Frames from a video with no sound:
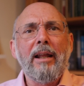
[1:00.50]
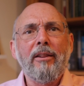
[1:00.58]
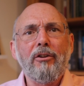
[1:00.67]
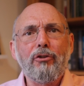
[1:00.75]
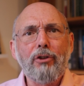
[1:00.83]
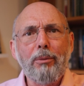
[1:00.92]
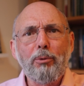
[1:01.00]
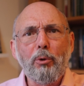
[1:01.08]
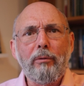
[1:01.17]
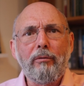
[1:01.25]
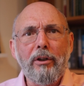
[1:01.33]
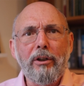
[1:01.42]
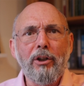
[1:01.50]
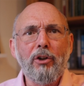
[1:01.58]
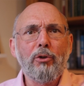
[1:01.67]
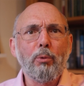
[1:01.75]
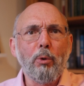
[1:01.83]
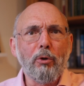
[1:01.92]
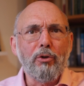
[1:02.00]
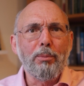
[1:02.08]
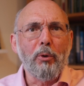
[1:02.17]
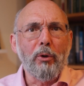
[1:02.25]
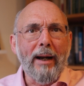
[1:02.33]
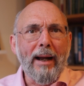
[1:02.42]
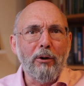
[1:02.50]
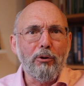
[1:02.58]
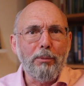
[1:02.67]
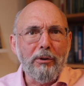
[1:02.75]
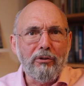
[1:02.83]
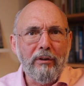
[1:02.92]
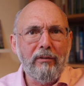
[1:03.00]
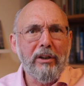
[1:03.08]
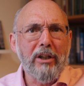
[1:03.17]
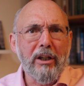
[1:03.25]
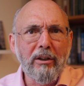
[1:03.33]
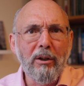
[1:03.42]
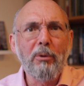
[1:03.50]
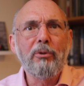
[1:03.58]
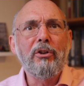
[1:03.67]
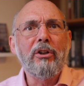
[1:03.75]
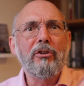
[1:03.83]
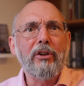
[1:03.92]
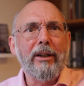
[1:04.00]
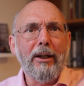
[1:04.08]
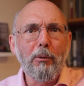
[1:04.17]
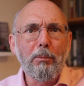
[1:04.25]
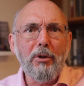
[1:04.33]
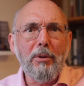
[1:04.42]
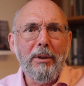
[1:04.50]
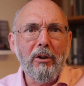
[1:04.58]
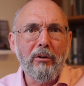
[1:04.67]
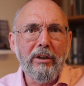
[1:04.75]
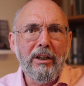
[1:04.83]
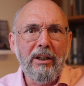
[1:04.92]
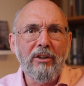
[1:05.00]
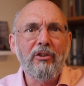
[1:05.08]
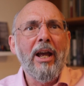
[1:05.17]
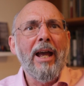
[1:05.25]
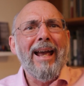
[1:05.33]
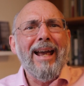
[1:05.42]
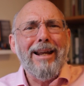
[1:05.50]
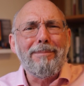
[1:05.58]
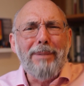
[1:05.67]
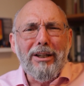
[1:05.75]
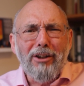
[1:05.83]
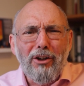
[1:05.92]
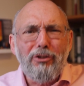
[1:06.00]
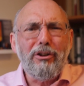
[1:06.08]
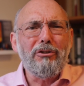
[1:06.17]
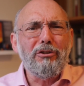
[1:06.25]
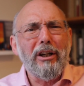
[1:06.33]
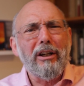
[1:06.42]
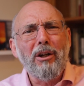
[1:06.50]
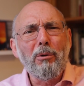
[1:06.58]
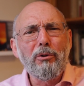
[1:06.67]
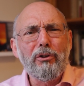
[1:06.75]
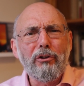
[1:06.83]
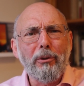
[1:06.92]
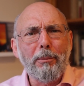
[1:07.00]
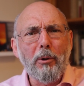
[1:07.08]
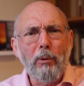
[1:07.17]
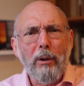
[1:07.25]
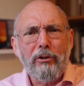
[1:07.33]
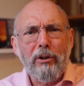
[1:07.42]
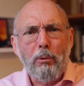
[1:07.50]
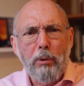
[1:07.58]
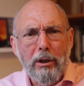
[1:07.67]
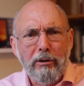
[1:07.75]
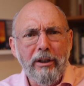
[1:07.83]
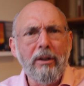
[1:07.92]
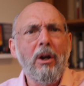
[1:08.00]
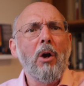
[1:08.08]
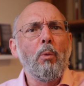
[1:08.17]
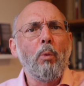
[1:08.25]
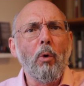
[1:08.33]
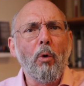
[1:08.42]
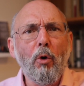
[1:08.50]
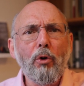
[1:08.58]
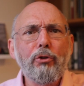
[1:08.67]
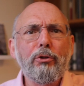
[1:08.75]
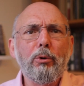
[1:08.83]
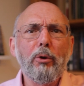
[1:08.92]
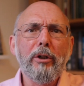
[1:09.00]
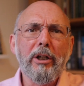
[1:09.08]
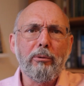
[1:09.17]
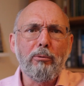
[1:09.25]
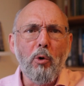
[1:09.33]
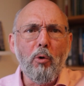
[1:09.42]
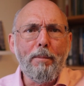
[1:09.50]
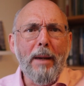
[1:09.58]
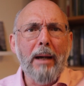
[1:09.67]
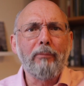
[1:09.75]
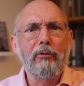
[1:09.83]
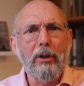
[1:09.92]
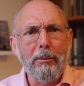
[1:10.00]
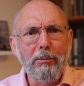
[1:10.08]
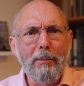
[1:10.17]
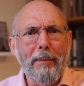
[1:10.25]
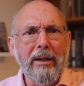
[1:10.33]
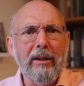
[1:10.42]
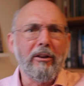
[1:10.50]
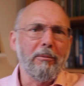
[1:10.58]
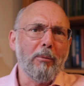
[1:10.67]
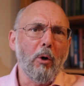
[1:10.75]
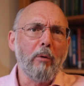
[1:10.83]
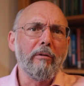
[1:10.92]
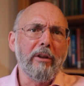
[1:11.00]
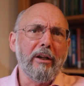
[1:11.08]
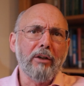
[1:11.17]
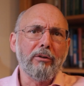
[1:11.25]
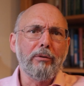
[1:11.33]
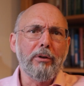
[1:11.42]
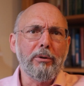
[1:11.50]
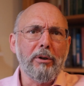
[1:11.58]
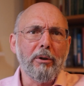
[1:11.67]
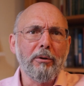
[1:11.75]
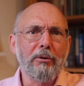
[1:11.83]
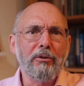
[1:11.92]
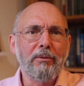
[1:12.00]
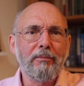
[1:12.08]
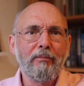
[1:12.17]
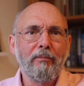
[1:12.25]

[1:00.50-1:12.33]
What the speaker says: In the subsequent videos, we'll explore how specific technologies can help to meet our needs. And because these technologies are progressing quickly, we'll also look at a roadmap for implementing them over the next few years.